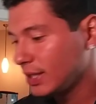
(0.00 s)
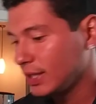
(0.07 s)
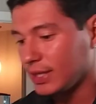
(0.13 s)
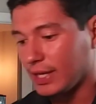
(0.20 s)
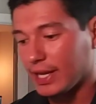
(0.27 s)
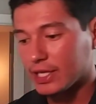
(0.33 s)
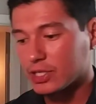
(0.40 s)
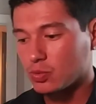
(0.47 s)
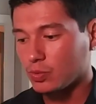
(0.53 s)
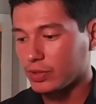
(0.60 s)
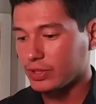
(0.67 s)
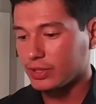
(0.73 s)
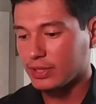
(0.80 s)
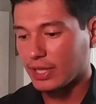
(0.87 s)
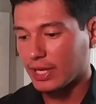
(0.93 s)
the next
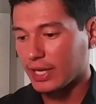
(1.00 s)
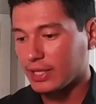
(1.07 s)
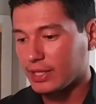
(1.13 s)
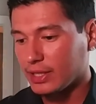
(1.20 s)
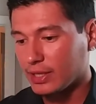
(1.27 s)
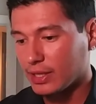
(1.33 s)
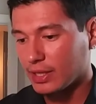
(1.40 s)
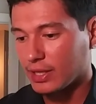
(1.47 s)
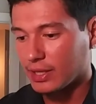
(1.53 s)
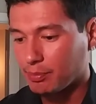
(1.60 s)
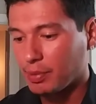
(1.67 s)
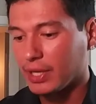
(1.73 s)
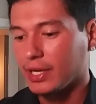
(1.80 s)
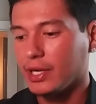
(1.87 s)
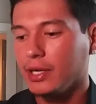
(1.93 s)
one that I did
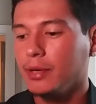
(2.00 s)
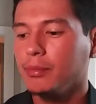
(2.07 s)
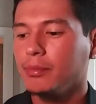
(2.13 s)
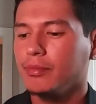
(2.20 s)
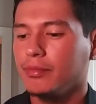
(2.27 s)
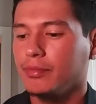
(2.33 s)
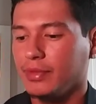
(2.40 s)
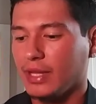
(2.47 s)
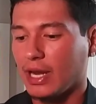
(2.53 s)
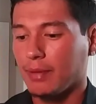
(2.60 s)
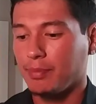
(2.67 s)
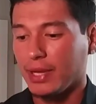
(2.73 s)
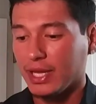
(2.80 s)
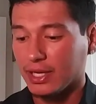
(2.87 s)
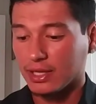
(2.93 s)
pick up that
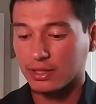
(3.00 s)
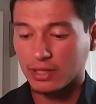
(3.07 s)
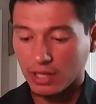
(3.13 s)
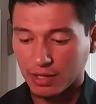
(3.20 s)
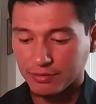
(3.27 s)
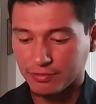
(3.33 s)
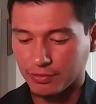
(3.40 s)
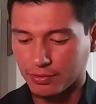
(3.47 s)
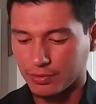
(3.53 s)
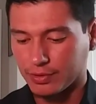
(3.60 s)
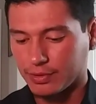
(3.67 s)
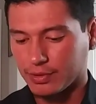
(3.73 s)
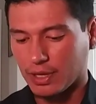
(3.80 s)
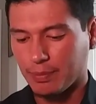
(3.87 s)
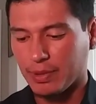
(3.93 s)
I paid a lot for,
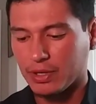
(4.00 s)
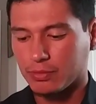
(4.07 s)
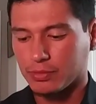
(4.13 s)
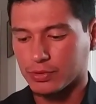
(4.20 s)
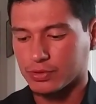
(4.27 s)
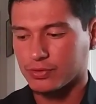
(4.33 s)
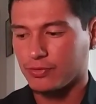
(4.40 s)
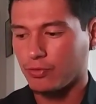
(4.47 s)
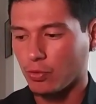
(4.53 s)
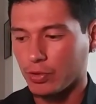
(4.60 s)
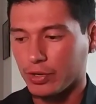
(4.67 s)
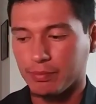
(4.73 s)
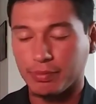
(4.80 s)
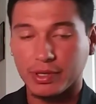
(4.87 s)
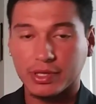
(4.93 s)
I paid almost
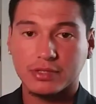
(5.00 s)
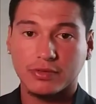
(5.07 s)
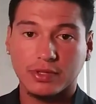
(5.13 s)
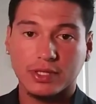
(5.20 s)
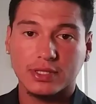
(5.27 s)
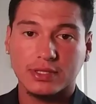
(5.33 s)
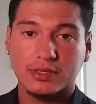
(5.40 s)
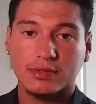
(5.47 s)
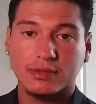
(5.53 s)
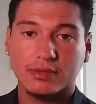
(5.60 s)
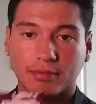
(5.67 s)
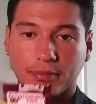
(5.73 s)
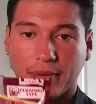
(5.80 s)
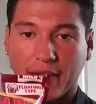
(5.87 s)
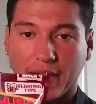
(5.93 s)
40 bucks for this
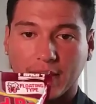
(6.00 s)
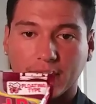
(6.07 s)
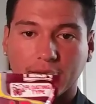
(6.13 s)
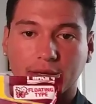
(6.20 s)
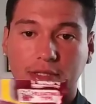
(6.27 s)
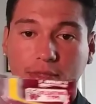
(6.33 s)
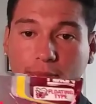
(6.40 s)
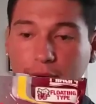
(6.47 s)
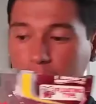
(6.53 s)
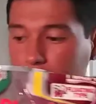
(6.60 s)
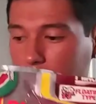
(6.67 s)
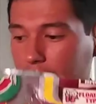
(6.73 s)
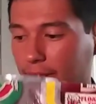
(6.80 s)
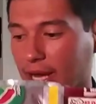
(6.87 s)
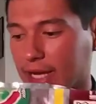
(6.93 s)
bag. It's a pretty
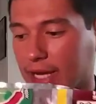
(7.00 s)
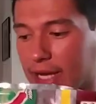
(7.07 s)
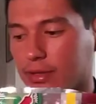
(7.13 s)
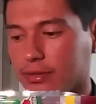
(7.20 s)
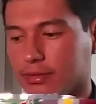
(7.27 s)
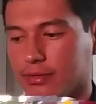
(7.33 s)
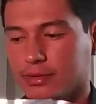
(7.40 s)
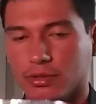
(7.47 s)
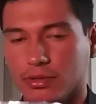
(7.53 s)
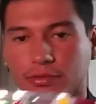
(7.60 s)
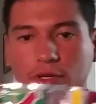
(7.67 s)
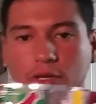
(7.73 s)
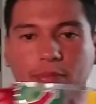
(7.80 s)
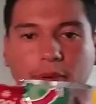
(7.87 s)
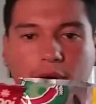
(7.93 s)
big bag though, so if
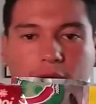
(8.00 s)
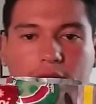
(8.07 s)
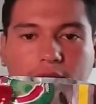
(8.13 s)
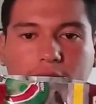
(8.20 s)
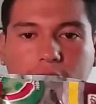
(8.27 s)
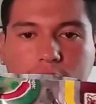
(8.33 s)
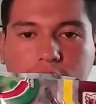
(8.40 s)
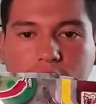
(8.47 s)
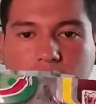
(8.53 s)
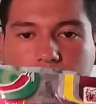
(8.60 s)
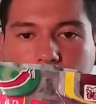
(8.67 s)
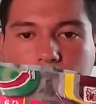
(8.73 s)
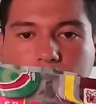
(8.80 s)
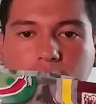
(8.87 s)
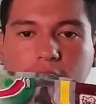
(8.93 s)
you compare it, it was
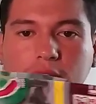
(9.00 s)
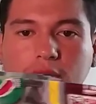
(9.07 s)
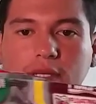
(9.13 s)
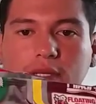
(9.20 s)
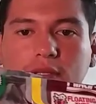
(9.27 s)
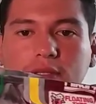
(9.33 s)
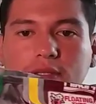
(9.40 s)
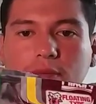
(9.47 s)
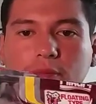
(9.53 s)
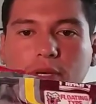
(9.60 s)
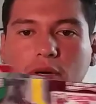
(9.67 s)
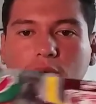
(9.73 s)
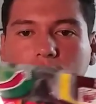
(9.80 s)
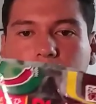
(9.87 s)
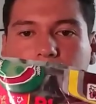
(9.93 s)
kind of worth it. It's a
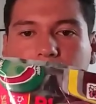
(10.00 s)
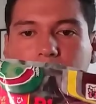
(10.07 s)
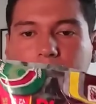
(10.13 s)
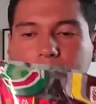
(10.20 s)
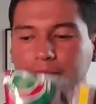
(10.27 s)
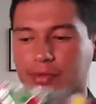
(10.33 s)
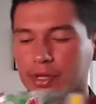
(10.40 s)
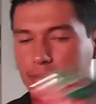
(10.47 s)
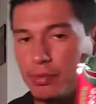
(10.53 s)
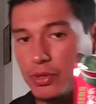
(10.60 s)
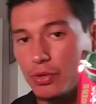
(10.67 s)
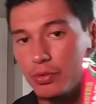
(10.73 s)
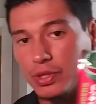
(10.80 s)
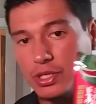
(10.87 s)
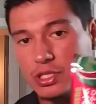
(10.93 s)
big old bag, but
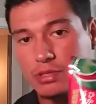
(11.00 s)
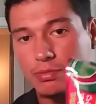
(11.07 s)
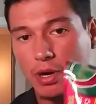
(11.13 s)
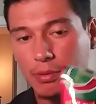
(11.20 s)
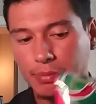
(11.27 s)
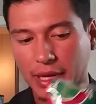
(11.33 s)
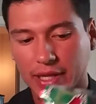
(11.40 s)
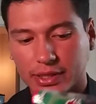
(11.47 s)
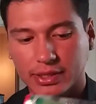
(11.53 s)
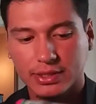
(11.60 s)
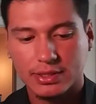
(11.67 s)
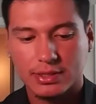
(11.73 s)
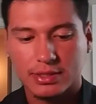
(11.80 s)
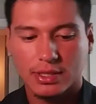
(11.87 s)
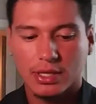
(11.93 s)
they're really small pallets.
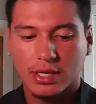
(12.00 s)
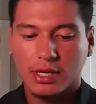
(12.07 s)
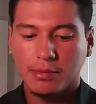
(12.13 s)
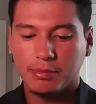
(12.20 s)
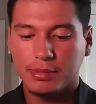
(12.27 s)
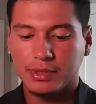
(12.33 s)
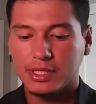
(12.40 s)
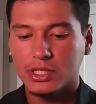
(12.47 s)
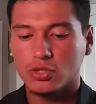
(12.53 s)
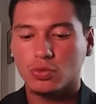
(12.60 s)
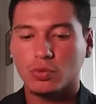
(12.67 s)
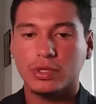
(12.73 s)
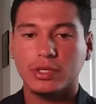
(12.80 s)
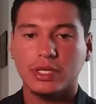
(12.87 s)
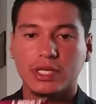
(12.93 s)
But this
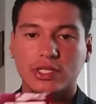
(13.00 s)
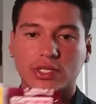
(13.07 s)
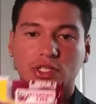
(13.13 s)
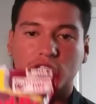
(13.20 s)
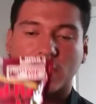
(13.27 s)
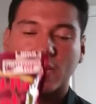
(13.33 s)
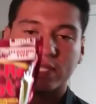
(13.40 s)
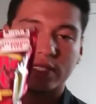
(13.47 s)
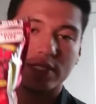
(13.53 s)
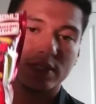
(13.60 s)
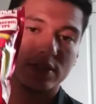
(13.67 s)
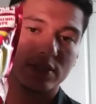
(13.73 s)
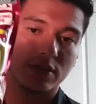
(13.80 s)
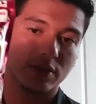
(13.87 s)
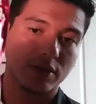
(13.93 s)
one is
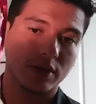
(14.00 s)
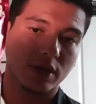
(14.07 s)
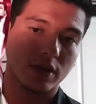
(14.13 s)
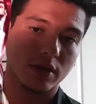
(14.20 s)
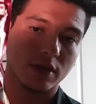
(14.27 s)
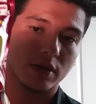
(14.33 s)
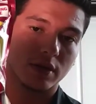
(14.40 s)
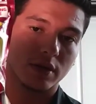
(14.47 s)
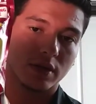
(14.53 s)
enchances their uh,